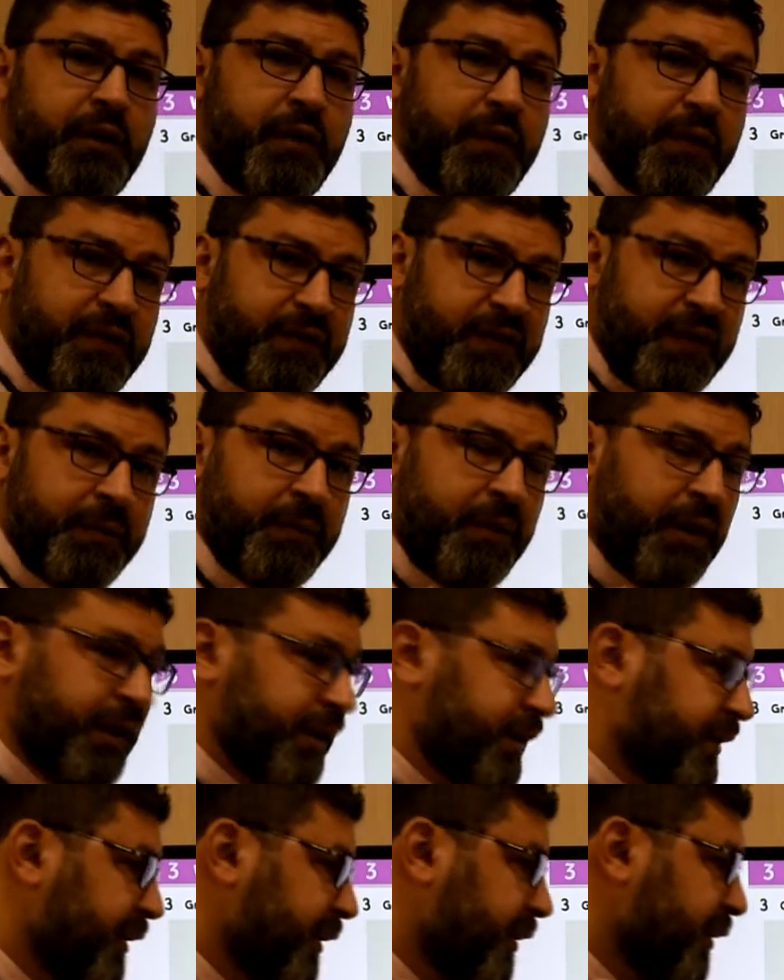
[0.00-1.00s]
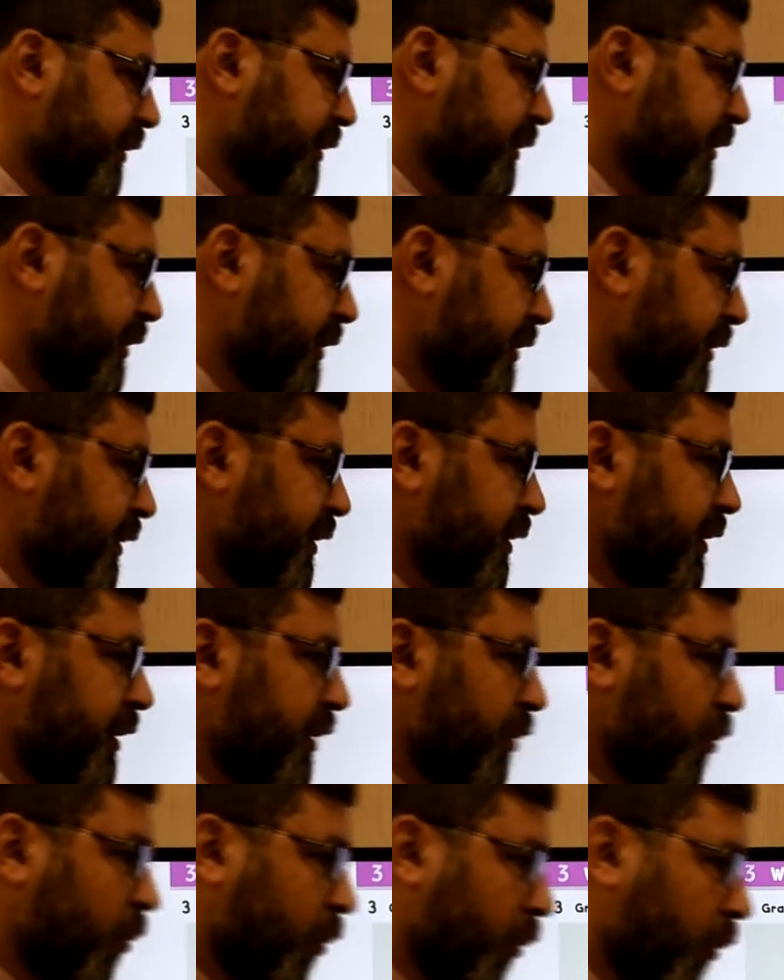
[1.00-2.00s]
The same idea.
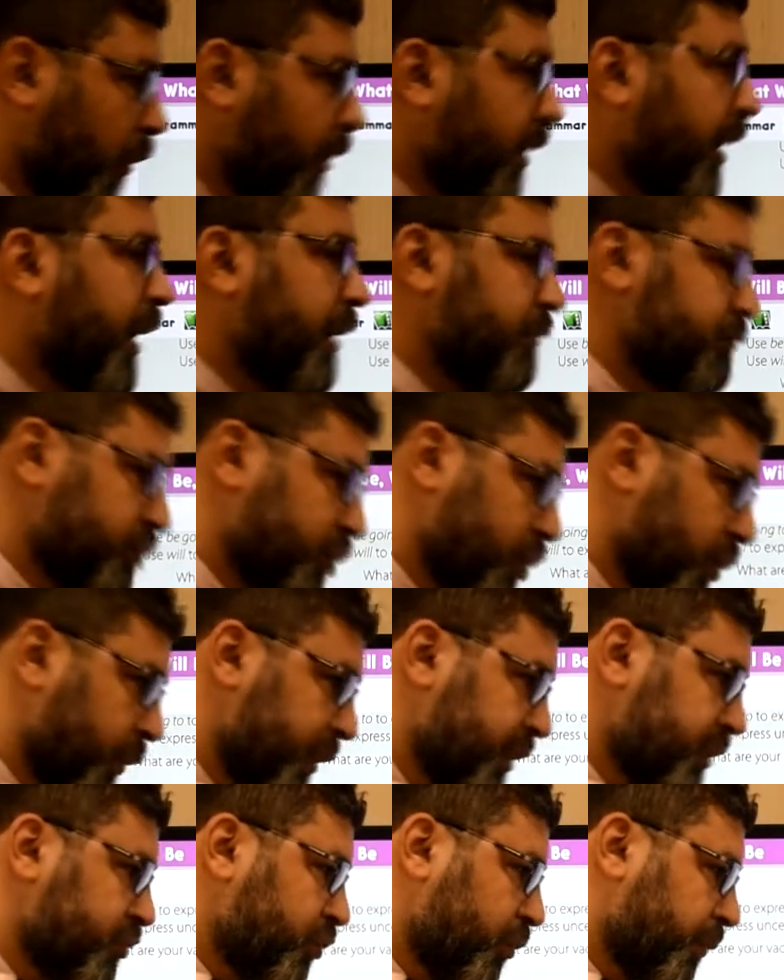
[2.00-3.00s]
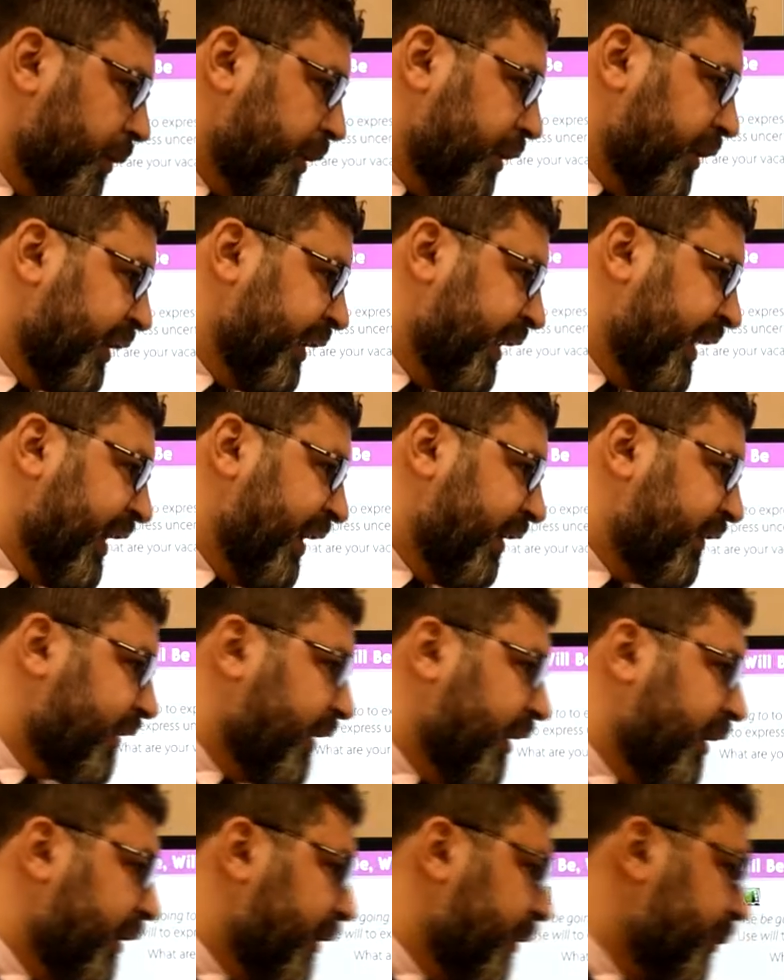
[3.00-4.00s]
Or I'm going to be
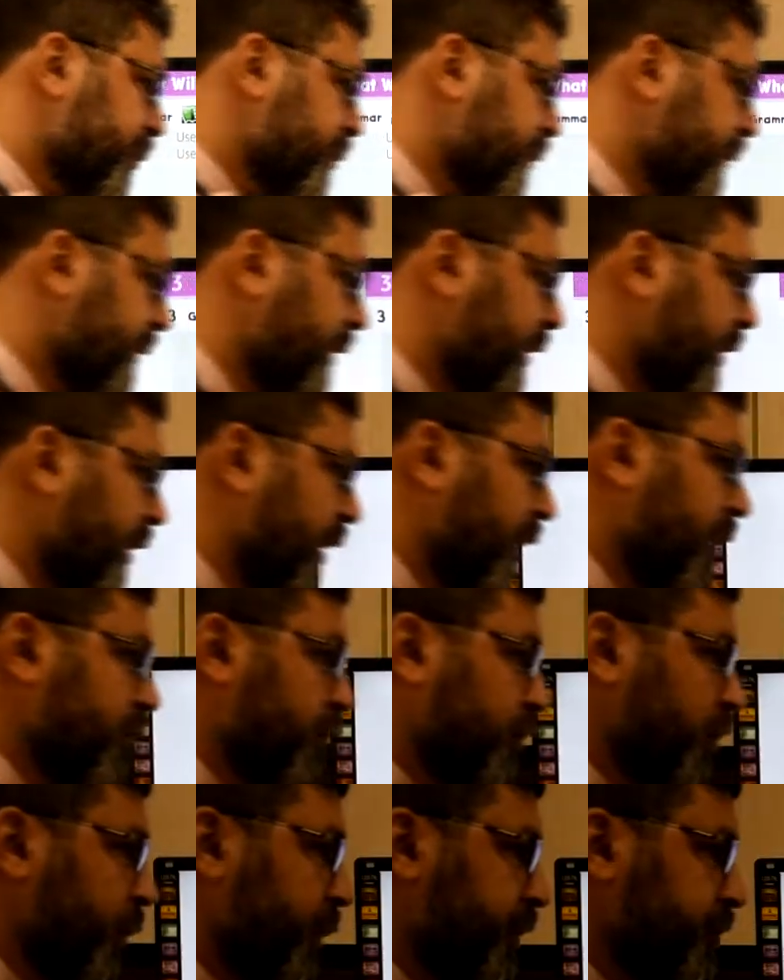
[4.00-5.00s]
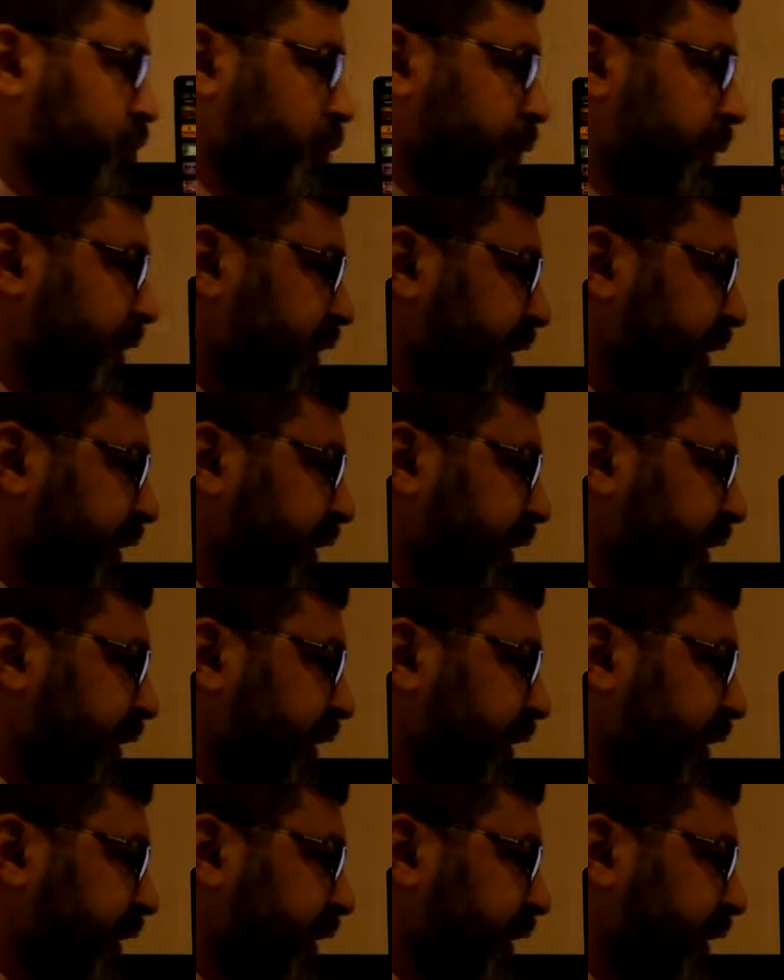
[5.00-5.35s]
relaxing. I'm going to be